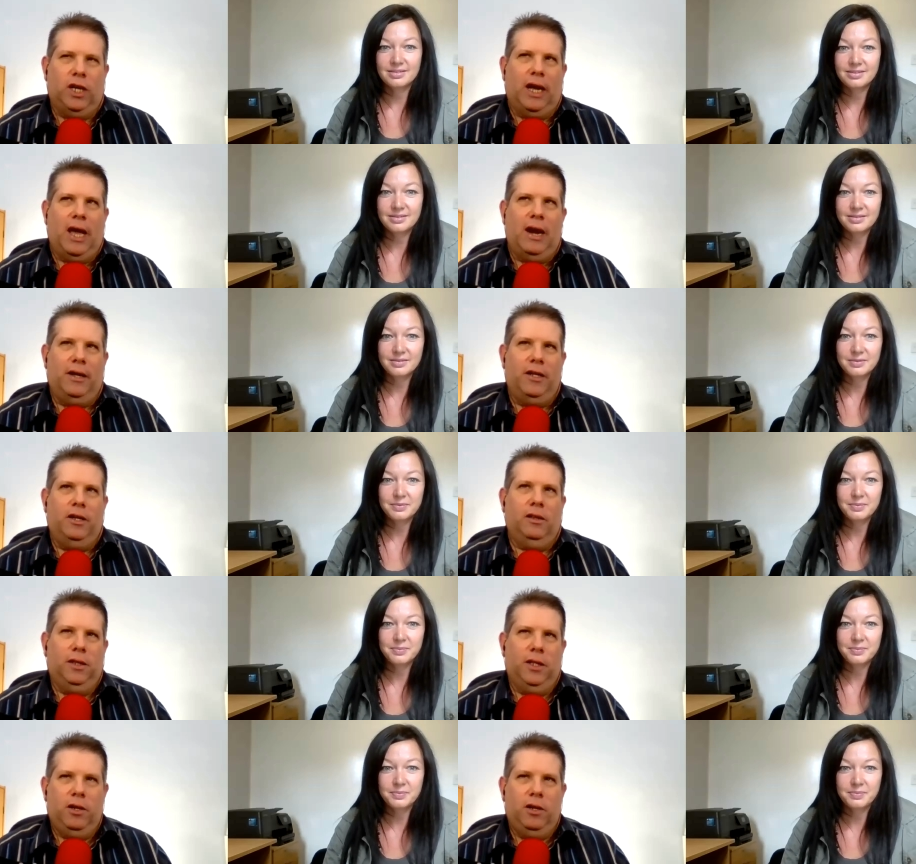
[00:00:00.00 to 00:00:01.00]
Speaker 1: I got to get a
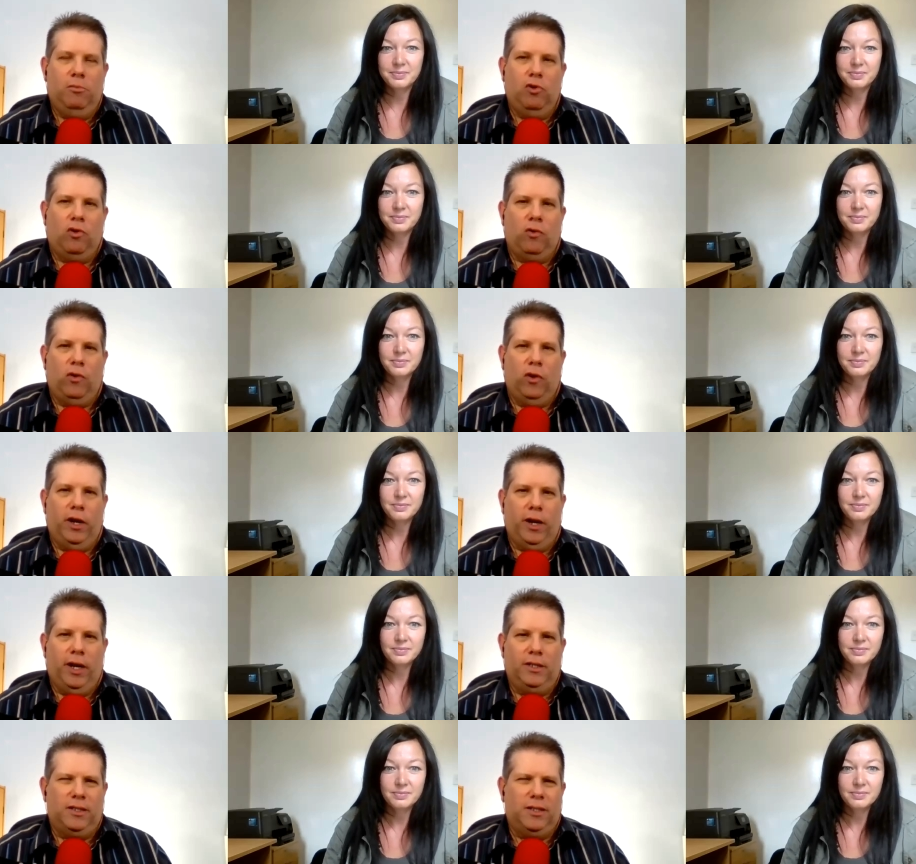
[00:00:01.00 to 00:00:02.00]
little more
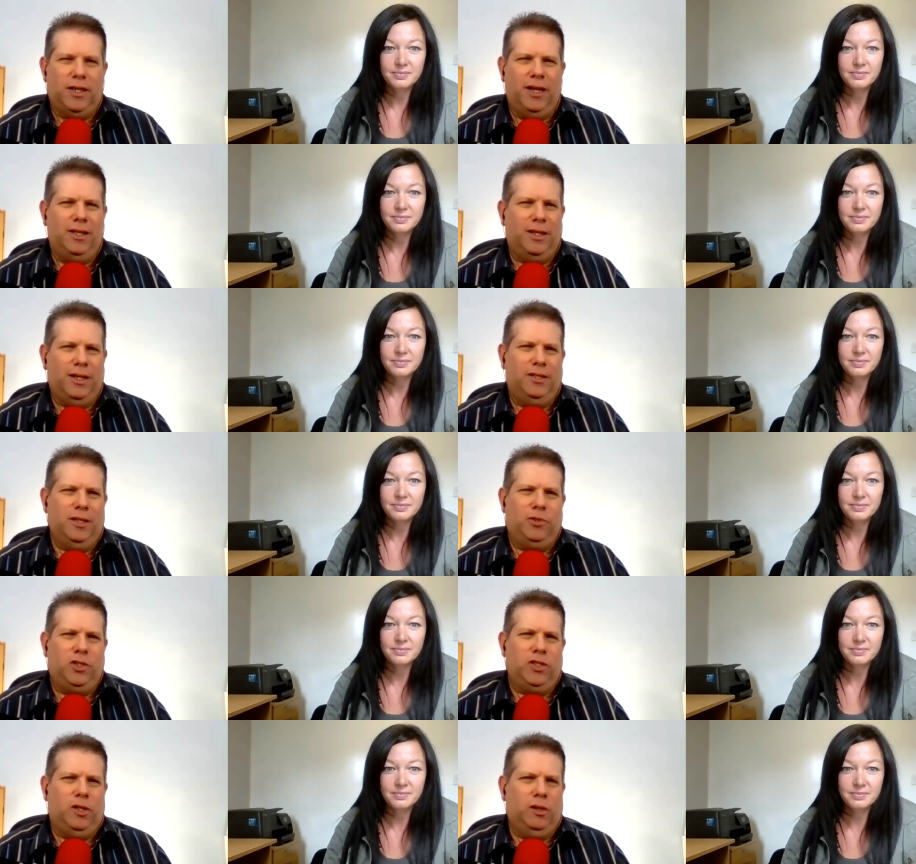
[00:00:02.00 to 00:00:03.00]
organized and tighten things up
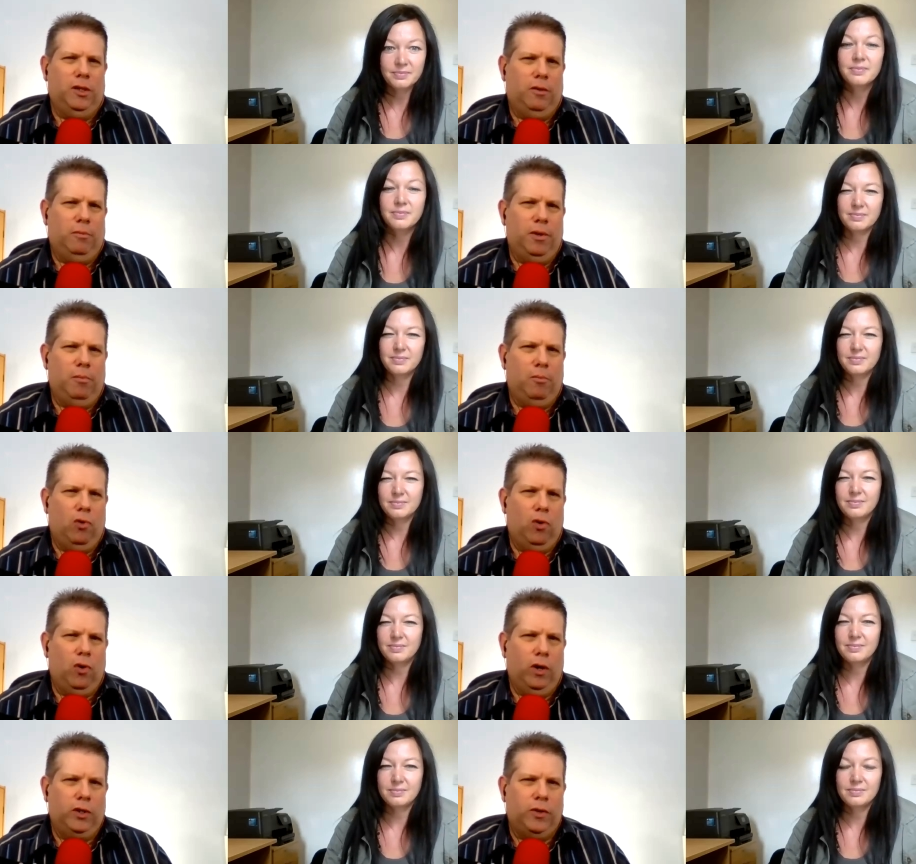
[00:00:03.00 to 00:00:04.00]
just a little bit
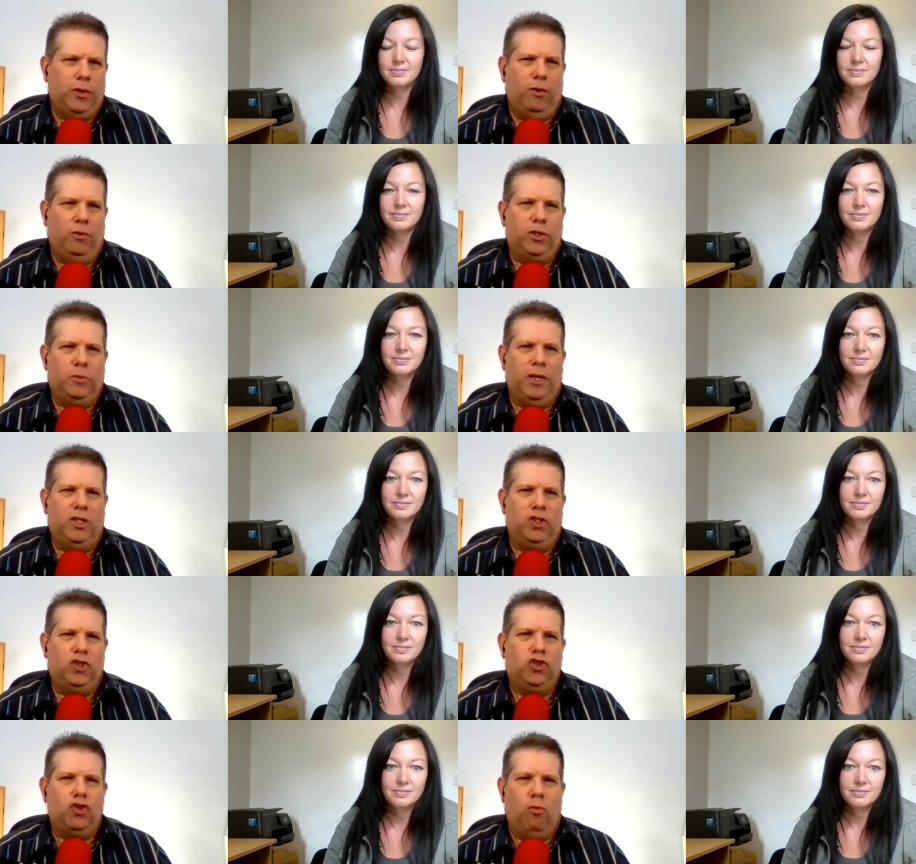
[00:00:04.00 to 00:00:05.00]
more so I don't spend
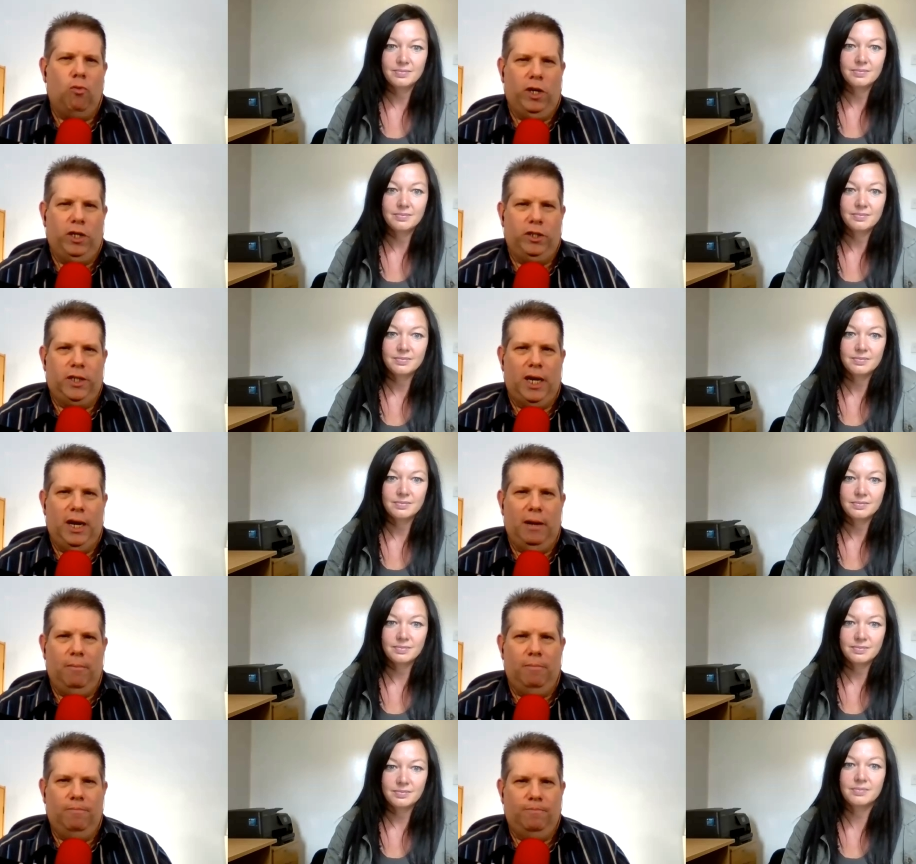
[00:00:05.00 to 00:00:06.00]
so much time.